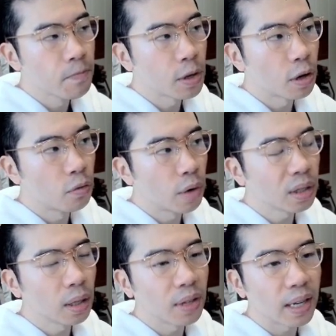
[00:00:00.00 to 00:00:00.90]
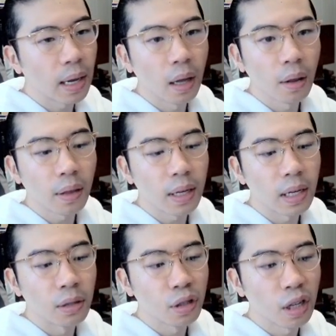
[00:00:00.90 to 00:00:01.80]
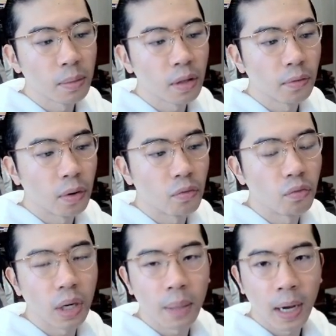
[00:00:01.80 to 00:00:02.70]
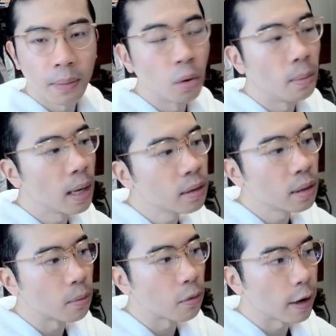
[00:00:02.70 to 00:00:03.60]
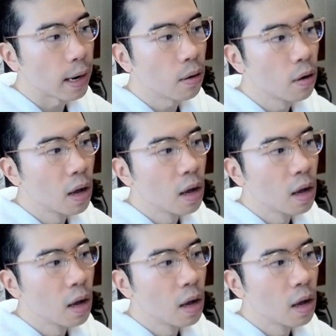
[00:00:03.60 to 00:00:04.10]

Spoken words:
you know, relatively healthy in terms of a rebound momentum right now.